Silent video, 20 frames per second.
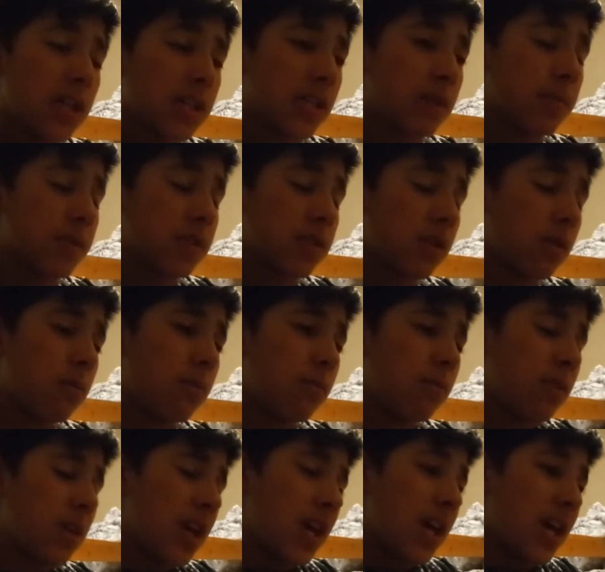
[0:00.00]
Temple of
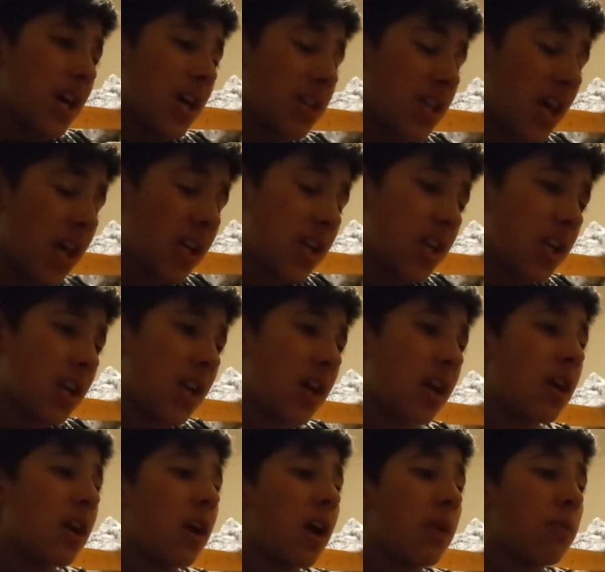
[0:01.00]
Doom, and then
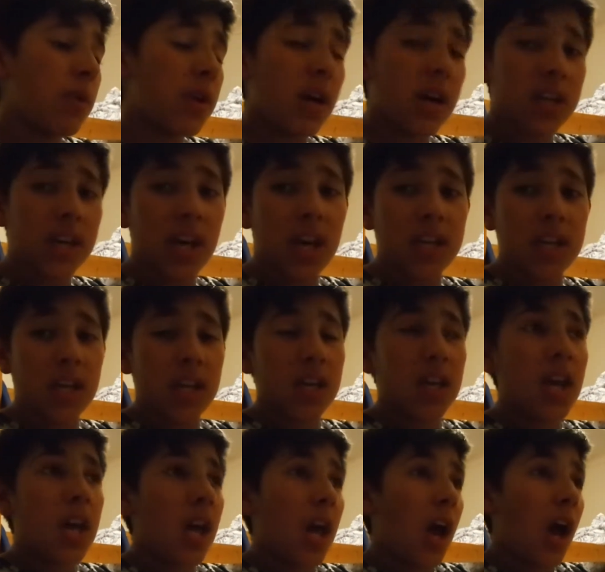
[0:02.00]
I went
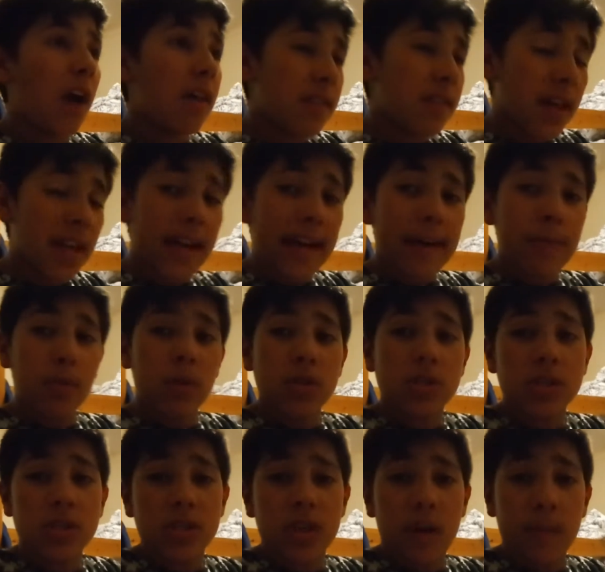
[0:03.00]
arcading, and then I
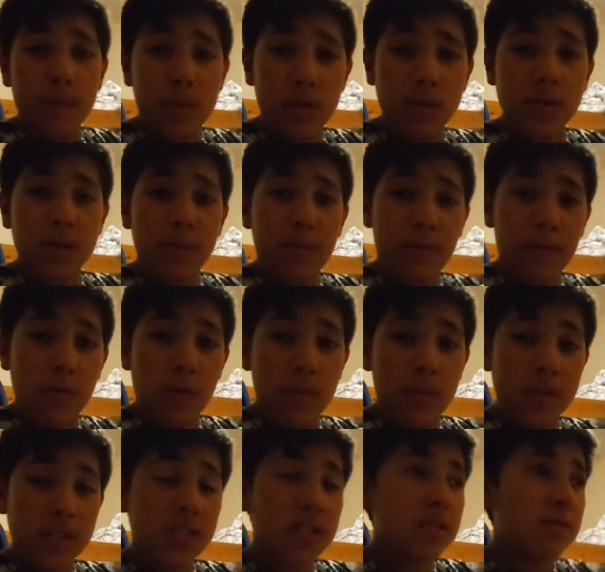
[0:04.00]
watched a music
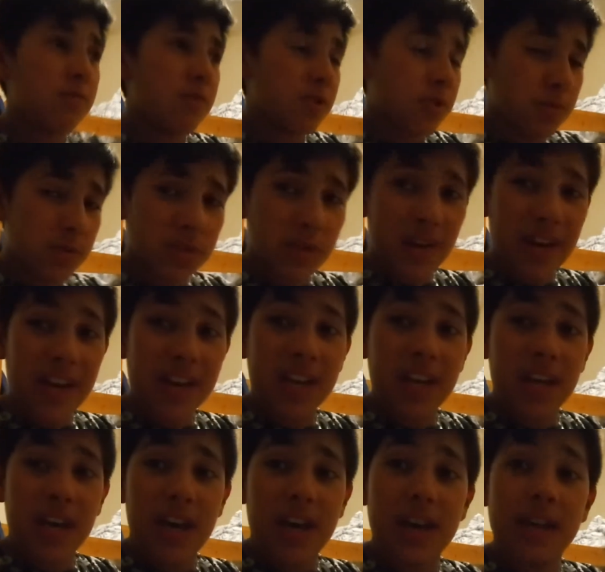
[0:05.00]
performance, which was
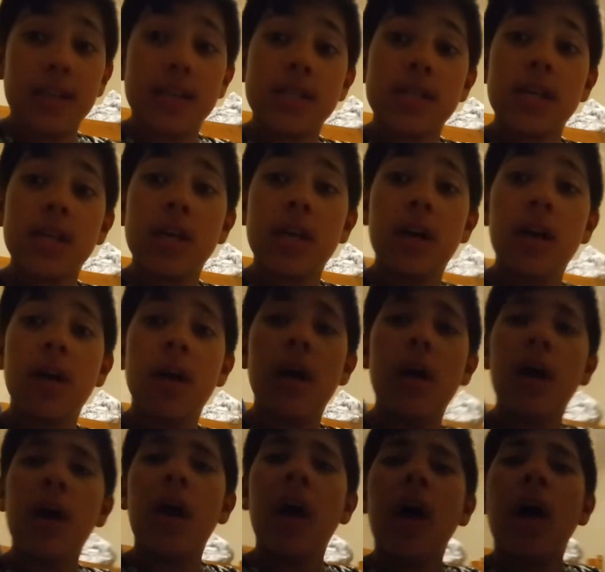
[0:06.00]
great, and
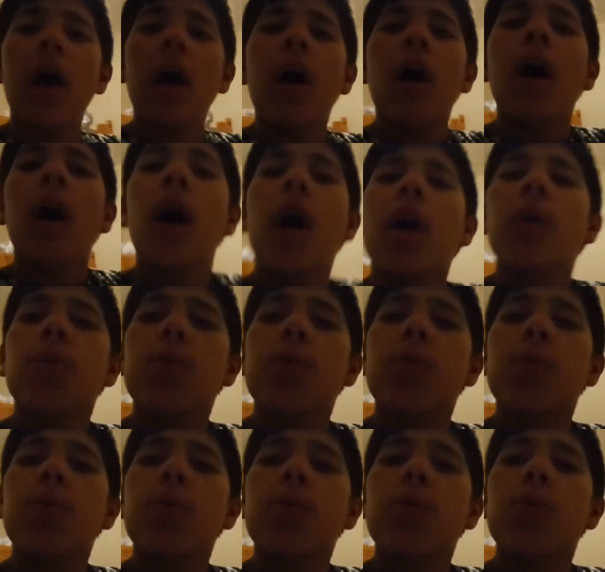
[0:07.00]
I